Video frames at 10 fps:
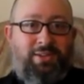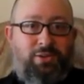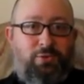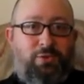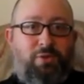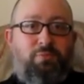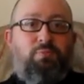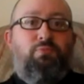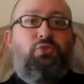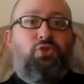you would
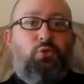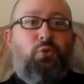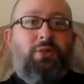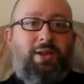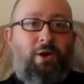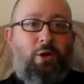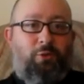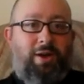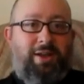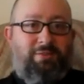surely
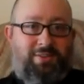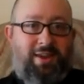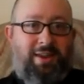already have done